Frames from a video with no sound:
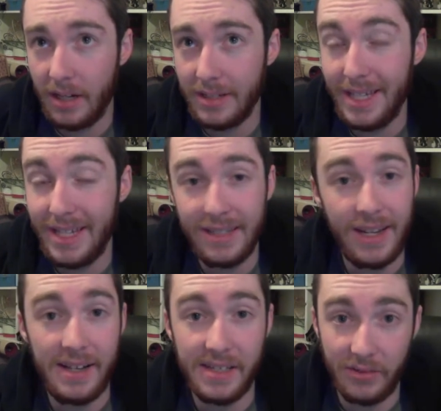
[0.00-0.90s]
10
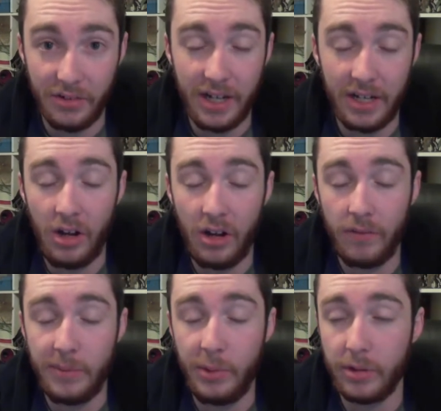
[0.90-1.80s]
days after that on
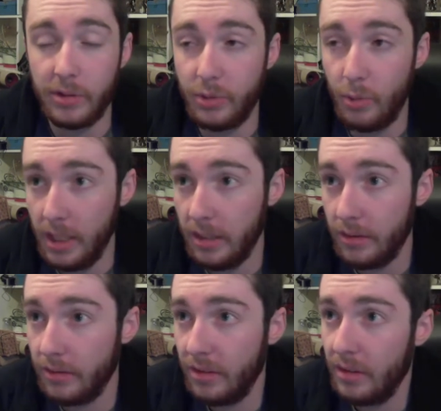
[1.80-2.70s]
February 20th.